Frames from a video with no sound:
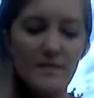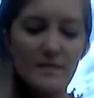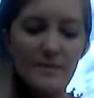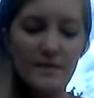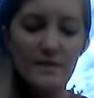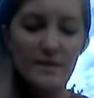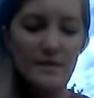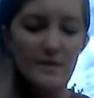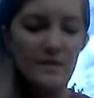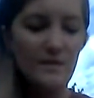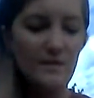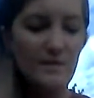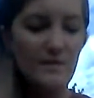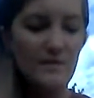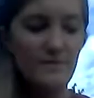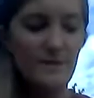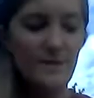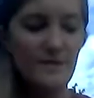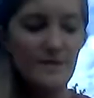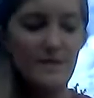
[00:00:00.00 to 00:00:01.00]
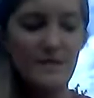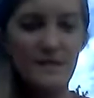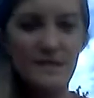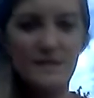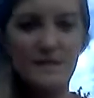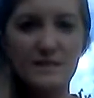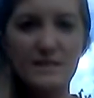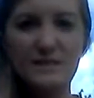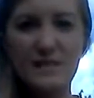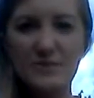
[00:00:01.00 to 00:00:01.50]
then they
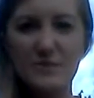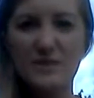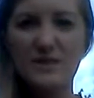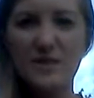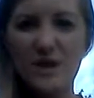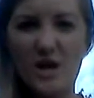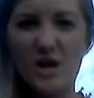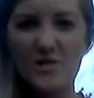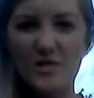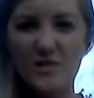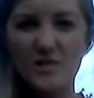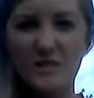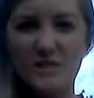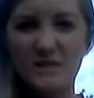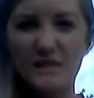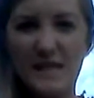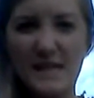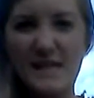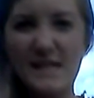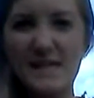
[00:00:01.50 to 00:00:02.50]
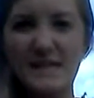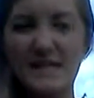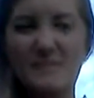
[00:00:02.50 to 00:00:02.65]
can see what the author is saying,